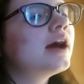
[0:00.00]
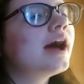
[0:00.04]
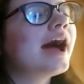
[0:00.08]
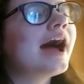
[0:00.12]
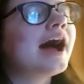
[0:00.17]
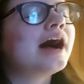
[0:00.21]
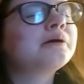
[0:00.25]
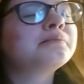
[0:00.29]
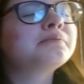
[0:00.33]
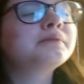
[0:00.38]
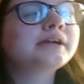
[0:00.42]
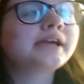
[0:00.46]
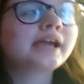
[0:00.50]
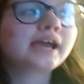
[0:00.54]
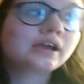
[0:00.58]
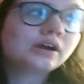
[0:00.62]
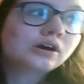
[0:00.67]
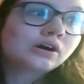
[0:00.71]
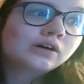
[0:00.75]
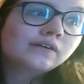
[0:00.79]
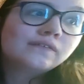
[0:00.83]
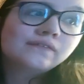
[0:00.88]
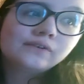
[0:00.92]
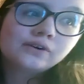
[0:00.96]

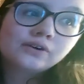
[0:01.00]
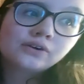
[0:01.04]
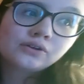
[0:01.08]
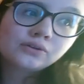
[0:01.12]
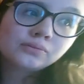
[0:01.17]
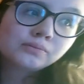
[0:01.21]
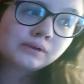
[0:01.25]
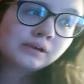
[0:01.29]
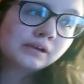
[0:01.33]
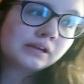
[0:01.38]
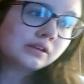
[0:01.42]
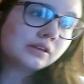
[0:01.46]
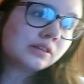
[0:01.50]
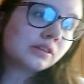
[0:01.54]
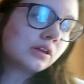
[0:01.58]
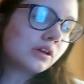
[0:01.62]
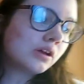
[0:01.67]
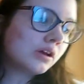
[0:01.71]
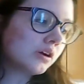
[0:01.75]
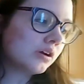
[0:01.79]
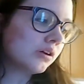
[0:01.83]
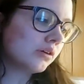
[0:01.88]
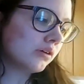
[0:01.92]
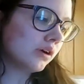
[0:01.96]
Abigail first meets
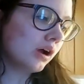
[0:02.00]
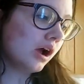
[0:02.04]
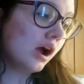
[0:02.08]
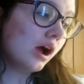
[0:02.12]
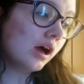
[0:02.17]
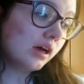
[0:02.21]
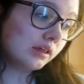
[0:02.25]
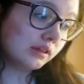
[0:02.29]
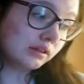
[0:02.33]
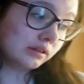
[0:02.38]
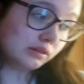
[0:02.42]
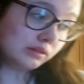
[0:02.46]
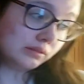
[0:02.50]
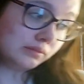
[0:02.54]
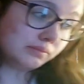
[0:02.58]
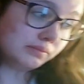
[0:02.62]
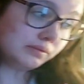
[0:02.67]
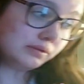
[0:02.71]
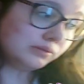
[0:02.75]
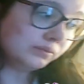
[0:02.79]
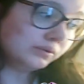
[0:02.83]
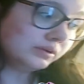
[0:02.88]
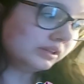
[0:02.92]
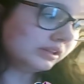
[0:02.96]
her
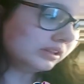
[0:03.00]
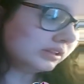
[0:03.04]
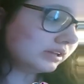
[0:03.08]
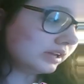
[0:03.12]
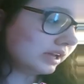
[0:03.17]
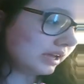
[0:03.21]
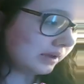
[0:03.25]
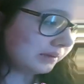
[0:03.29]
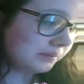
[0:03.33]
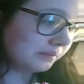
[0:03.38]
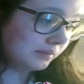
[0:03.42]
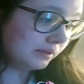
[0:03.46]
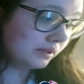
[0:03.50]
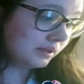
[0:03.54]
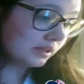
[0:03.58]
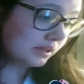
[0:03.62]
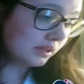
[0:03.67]
husband, what's his name?